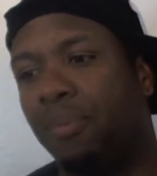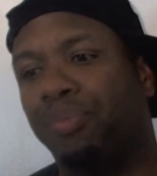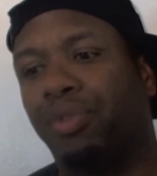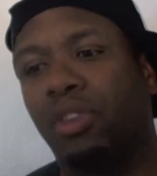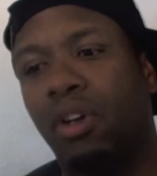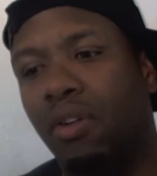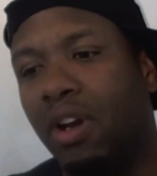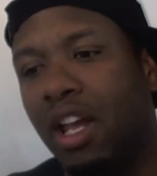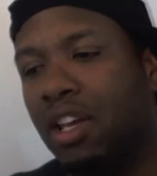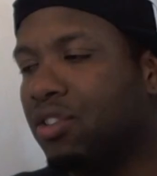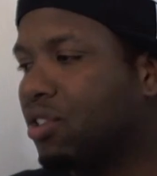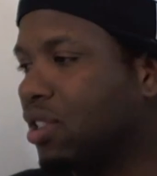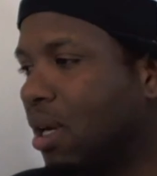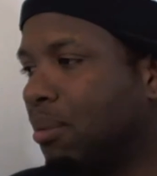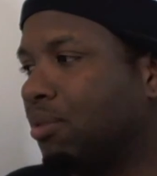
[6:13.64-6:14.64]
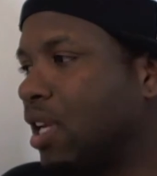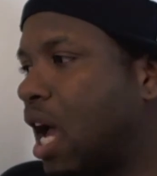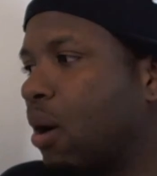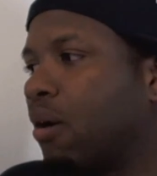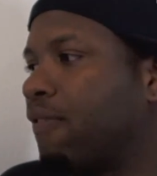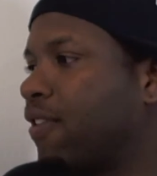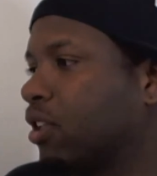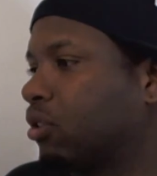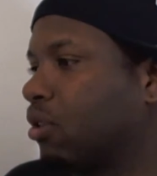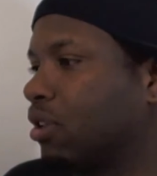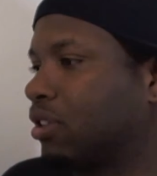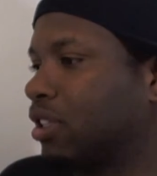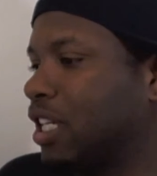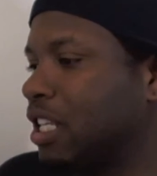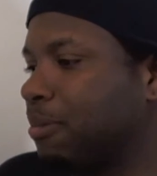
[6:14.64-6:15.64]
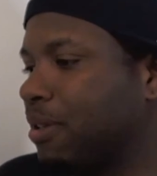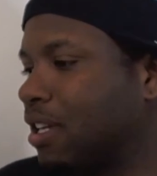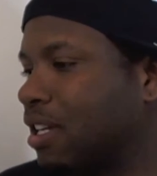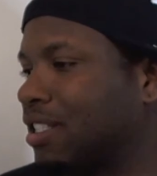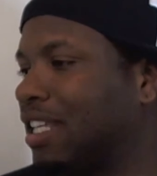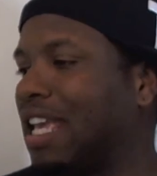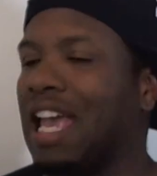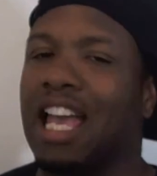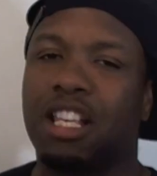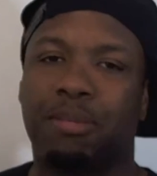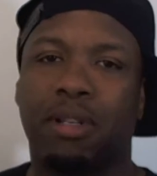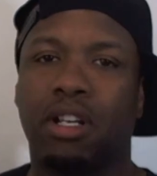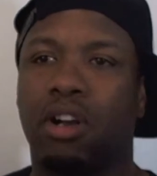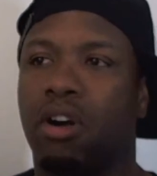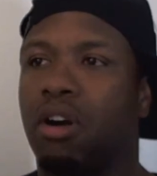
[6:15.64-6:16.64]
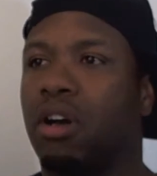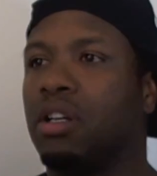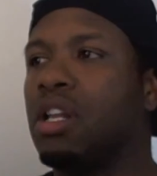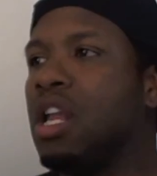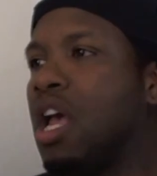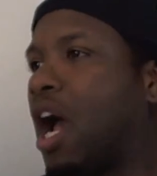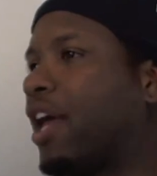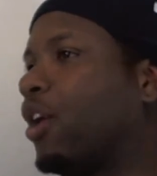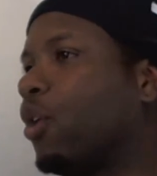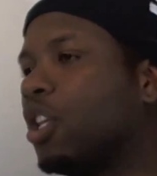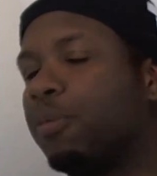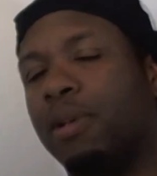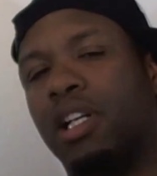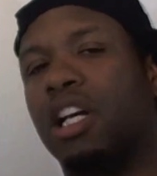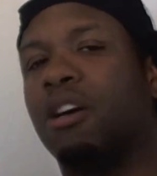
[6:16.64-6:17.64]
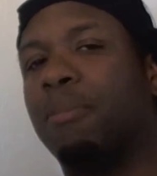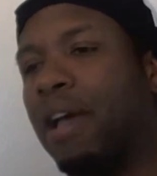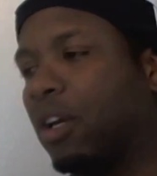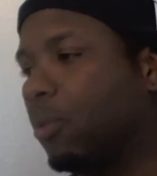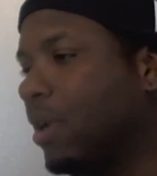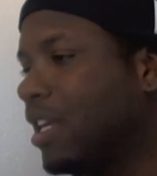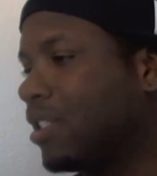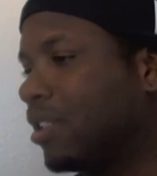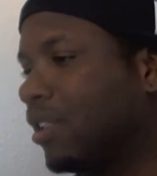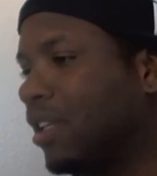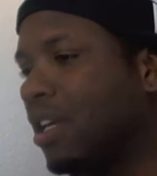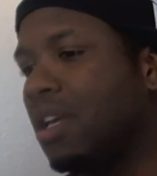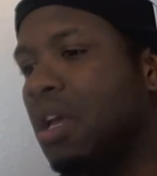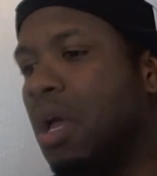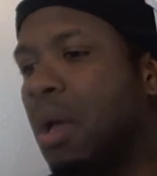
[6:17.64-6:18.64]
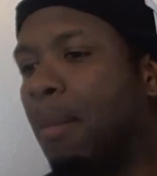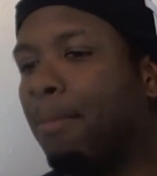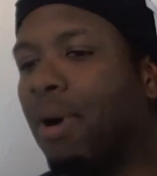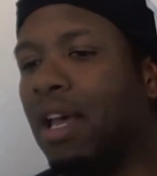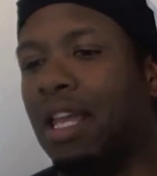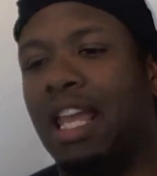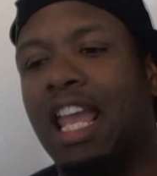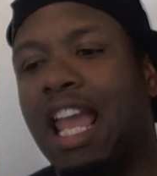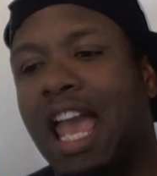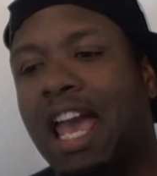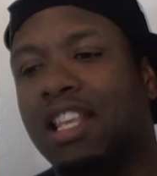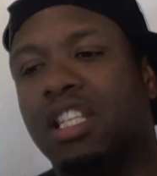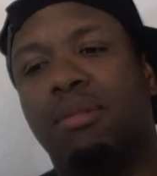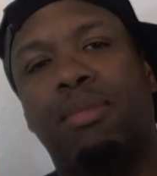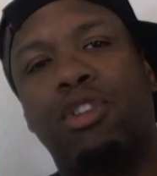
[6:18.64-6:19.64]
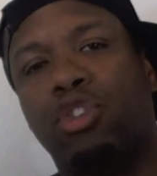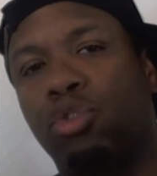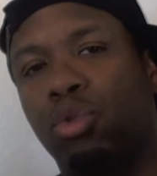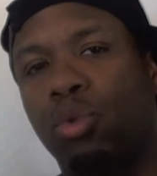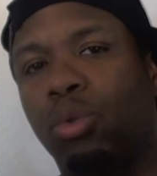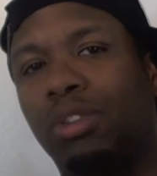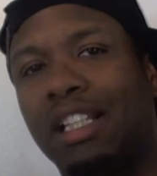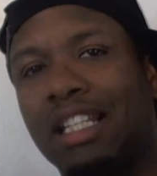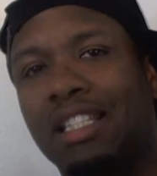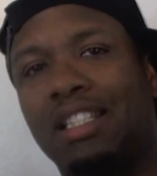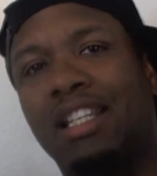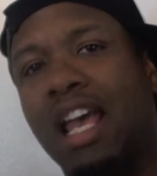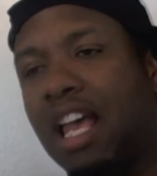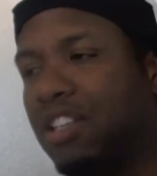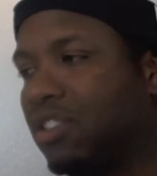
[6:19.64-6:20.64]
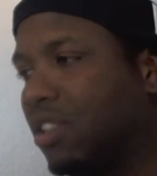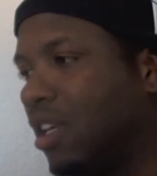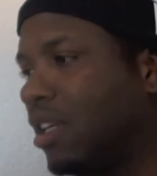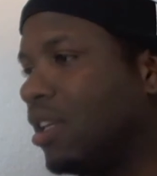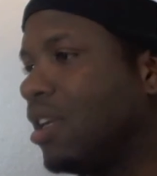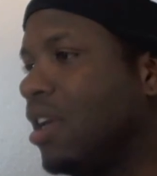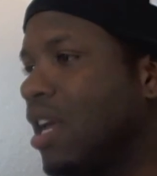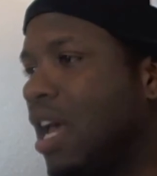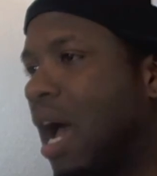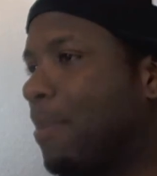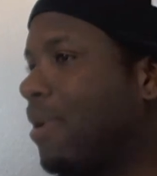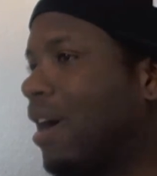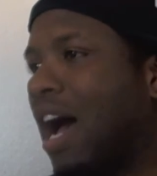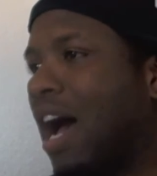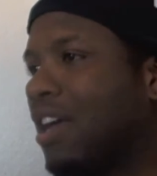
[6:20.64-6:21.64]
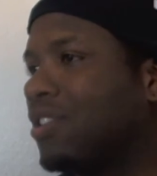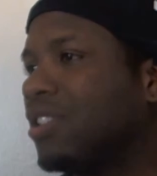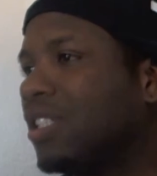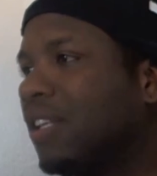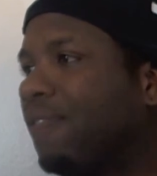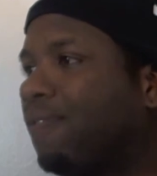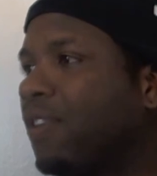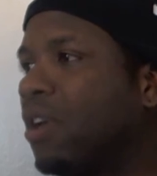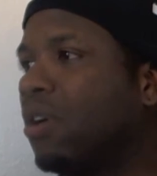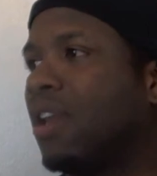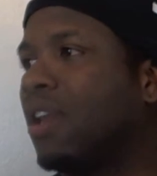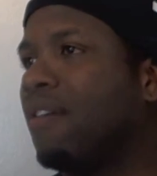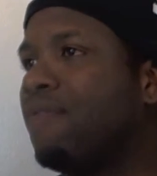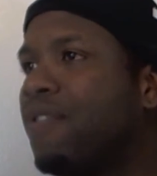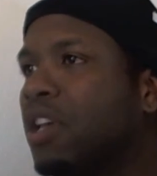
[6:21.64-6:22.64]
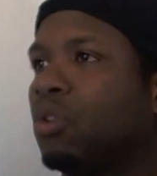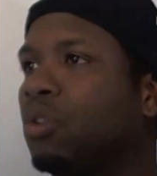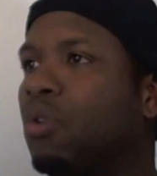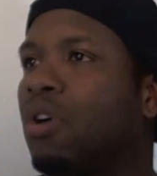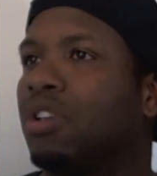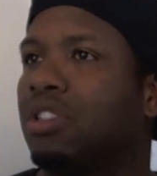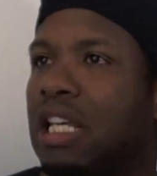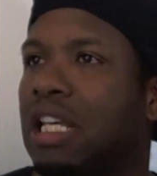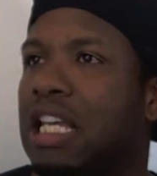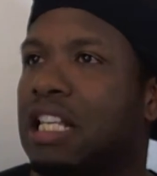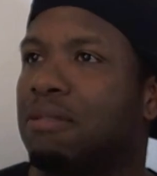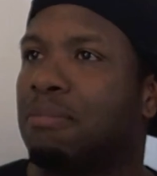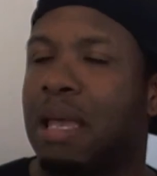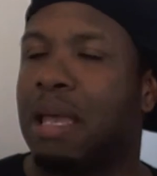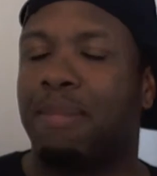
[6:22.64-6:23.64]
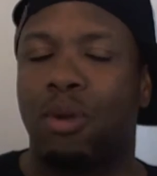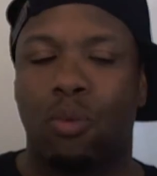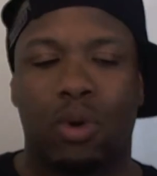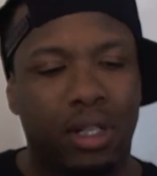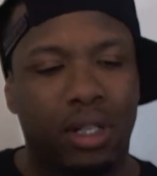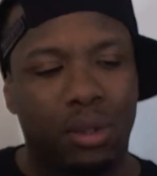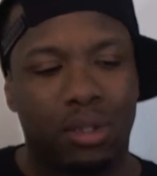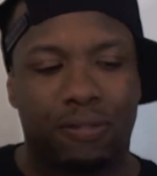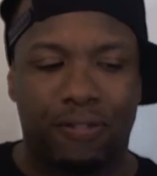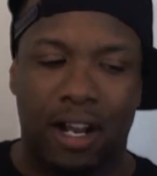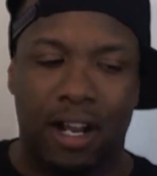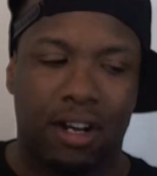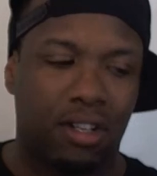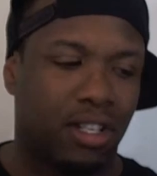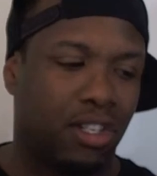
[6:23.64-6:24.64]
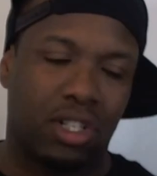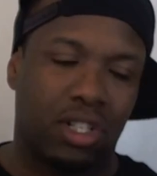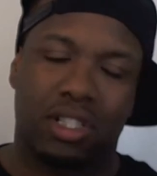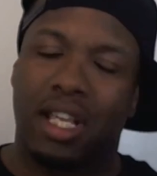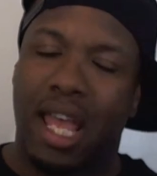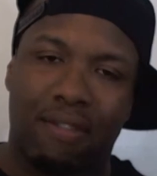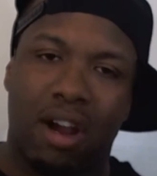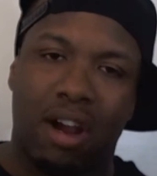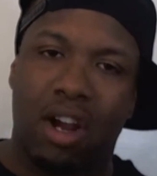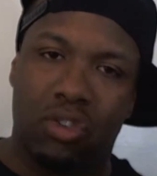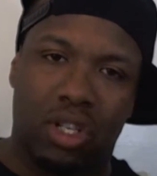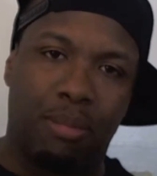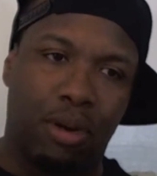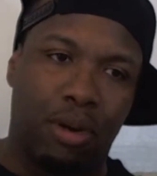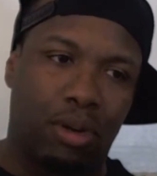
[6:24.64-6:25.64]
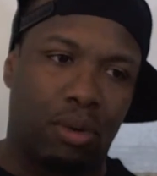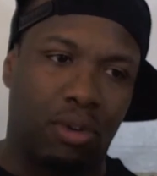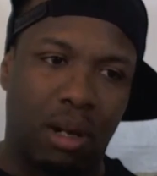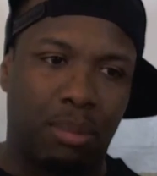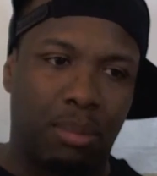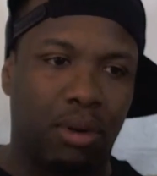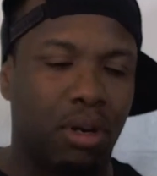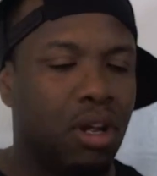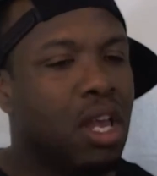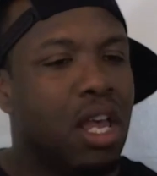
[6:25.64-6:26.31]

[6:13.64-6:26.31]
There is some doubt on Victor Ortiz because he has been gone. I know he's been coming back recently, but he hasn't been truly tested. But I just feel that Victor Ortiz might be one of those fighters that just have Andre Berto number.